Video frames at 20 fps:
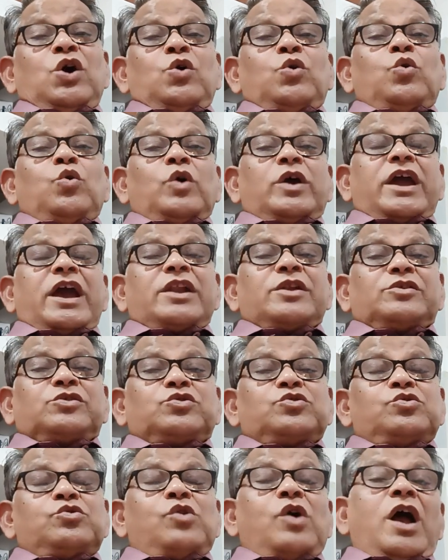who can
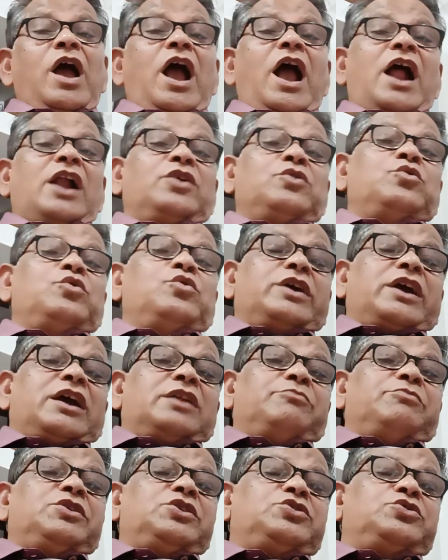sue and who
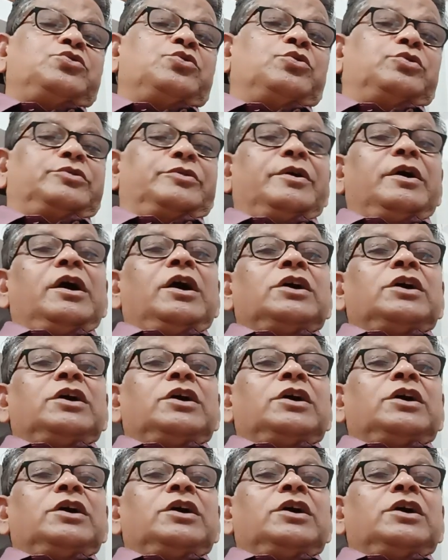can be sued.